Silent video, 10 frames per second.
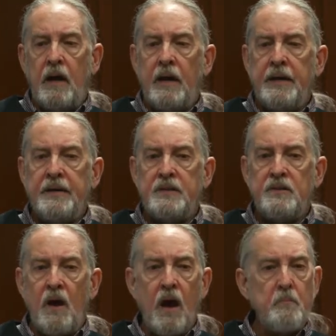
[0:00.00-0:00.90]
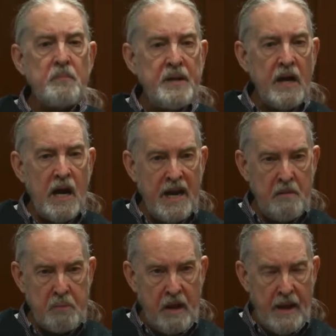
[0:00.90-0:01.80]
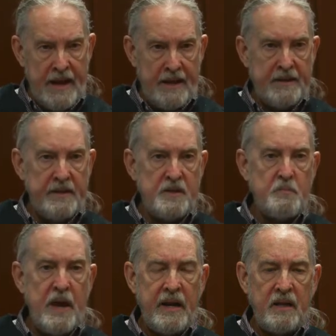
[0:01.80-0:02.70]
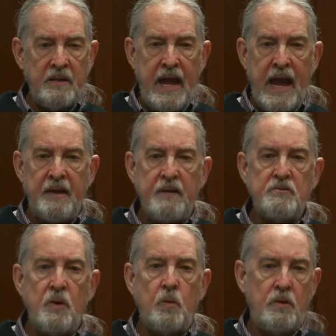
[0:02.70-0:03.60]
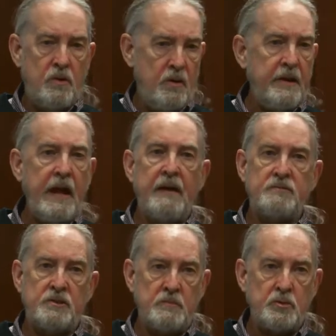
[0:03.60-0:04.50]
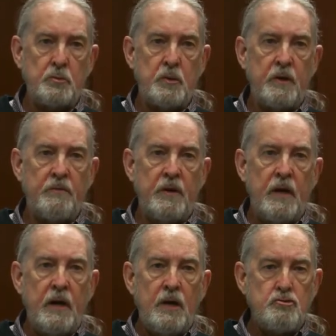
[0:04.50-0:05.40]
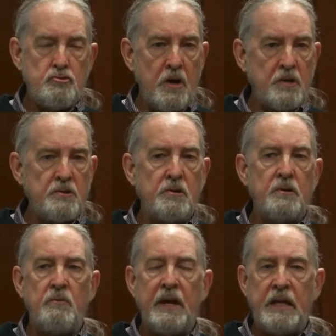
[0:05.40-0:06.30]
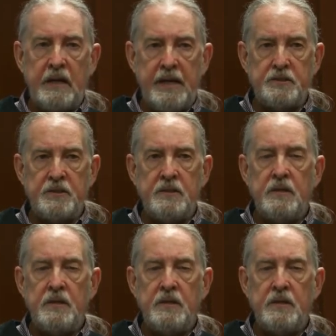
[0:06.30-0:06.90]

It is not a benign plant. It is medically active, so we're going to have some sort of structure and regulation.